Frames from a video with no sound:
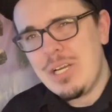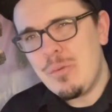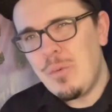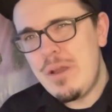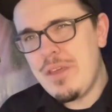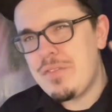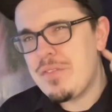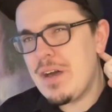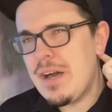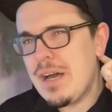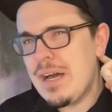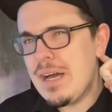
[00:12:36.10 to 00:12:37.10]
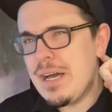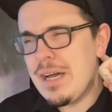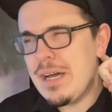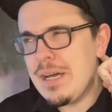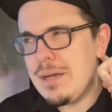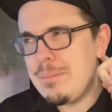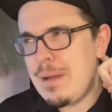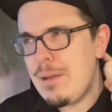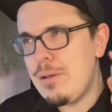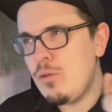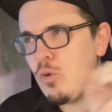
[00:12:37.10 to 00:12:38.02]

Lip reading: with my